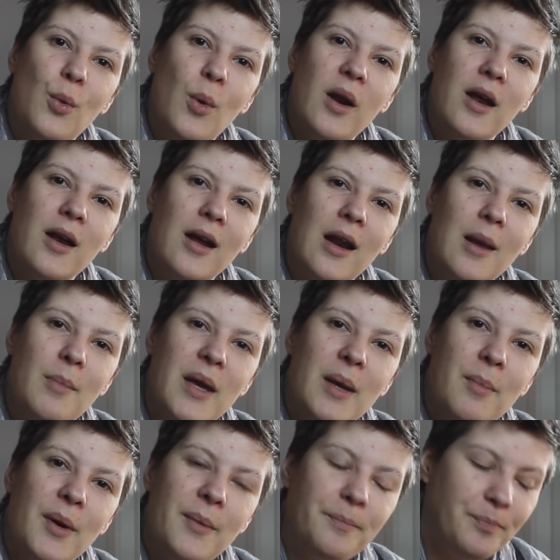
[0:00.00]
the watercolor
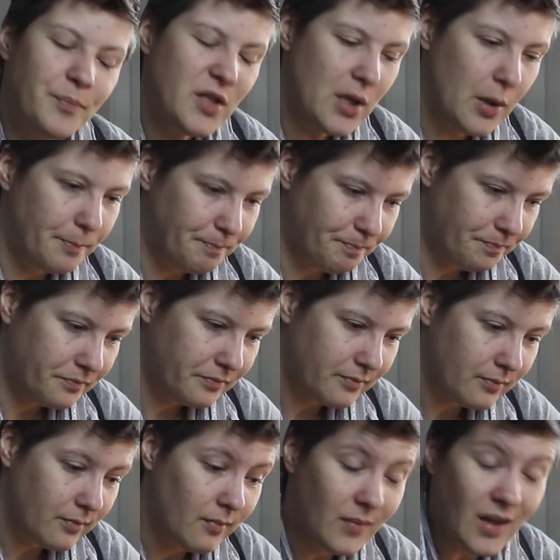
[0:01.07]
paper. So
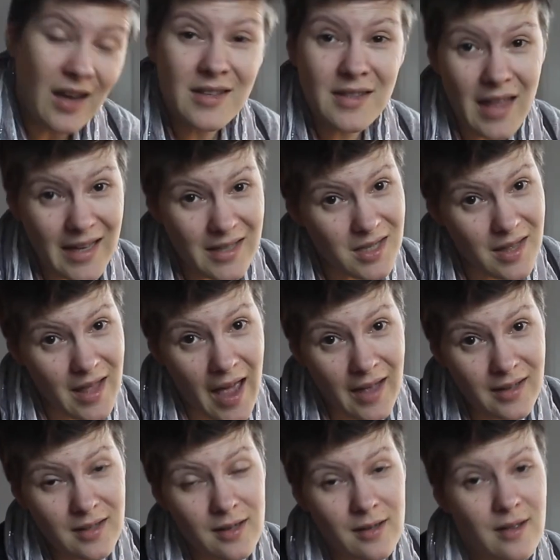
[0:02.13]
that's
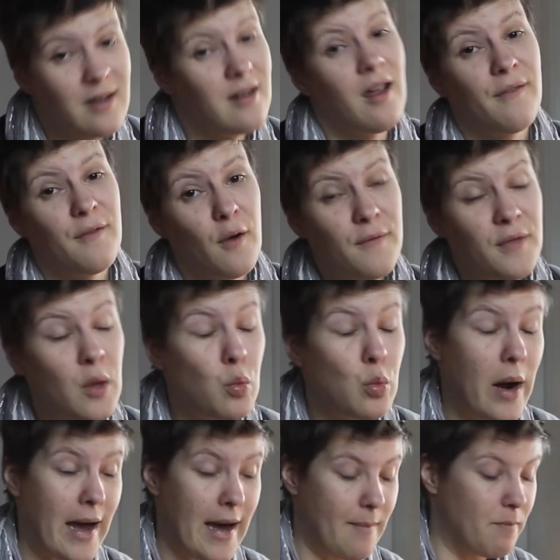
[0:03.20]
that. Enough of the
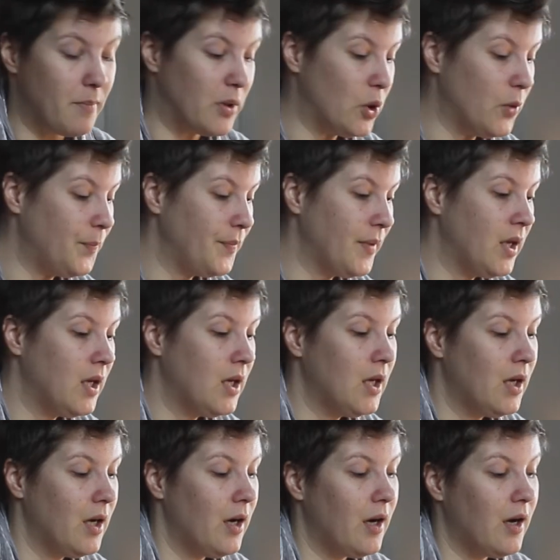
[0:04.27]
ramble.
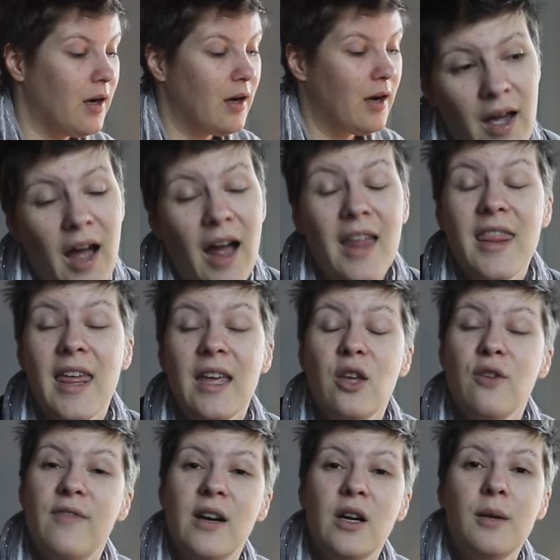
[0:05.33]
I thank
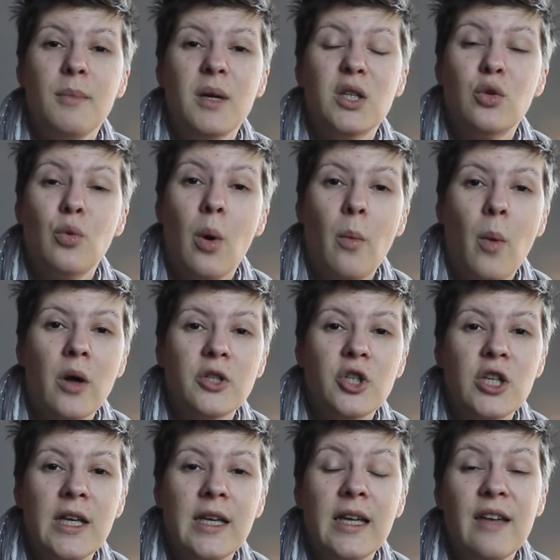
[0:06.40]
you very much for
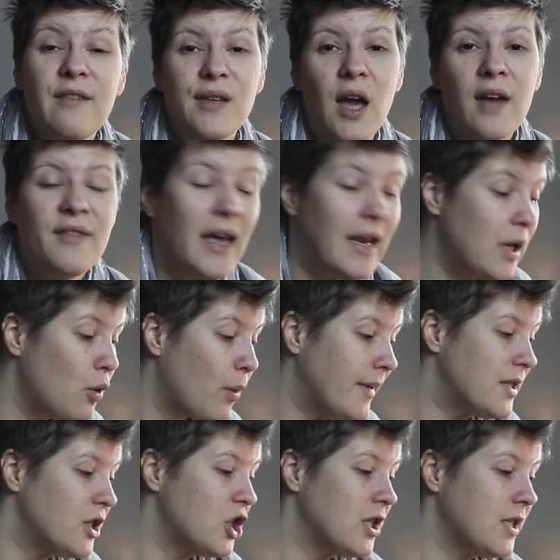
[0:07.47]
watching. If you have any
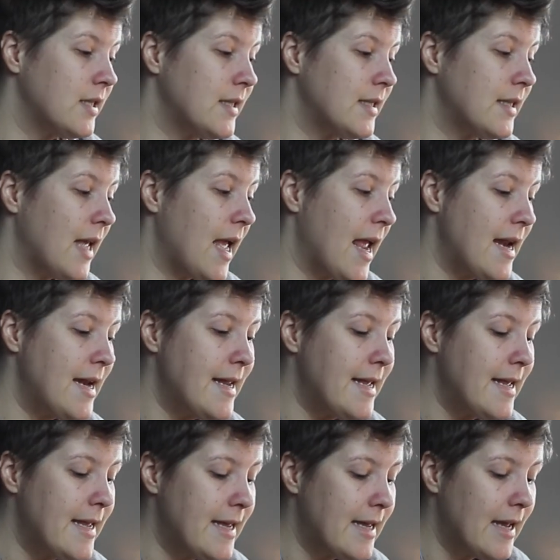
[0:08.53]
questions,
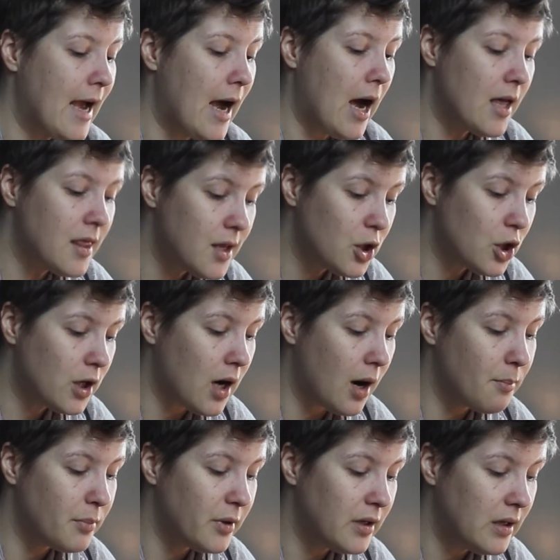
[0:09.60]
any other
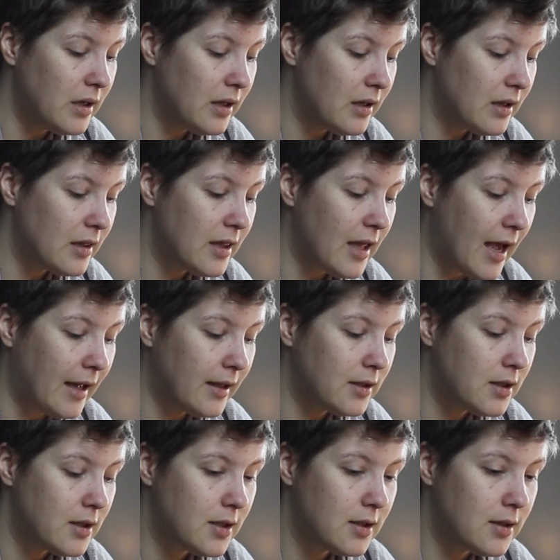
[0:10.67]
company
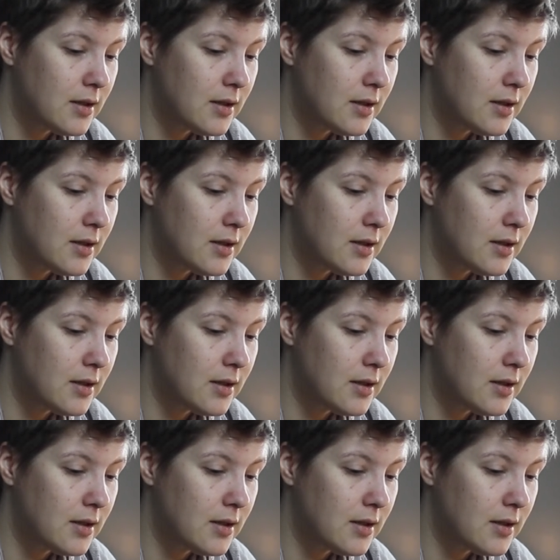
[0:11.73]
that